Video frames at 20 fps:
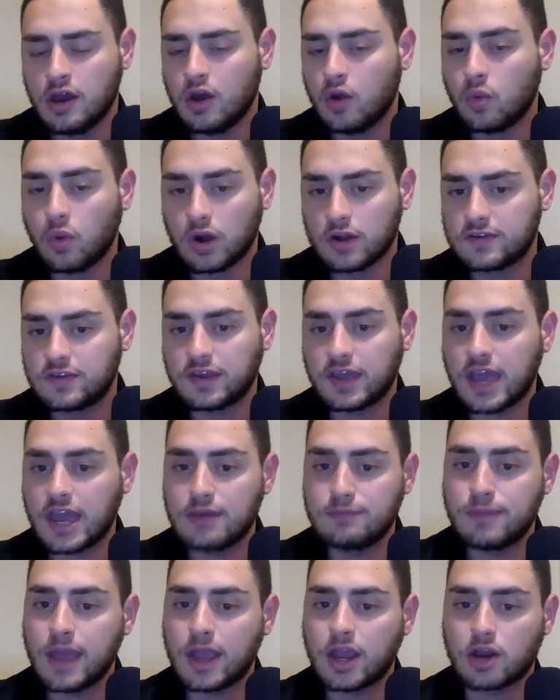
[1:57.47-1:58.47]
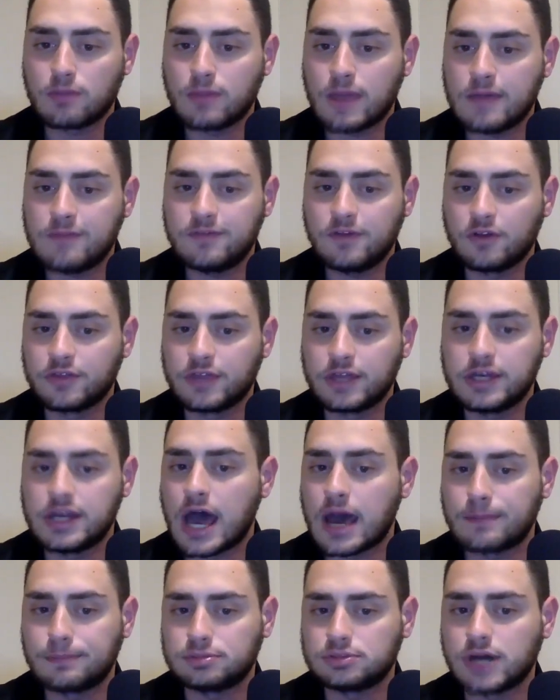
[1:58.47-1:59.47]
once again, Baker Mayfield did
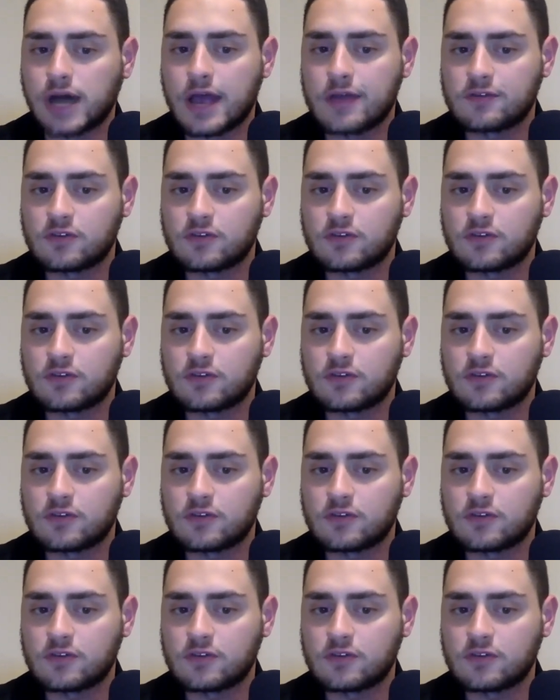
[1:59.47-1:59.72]
not play.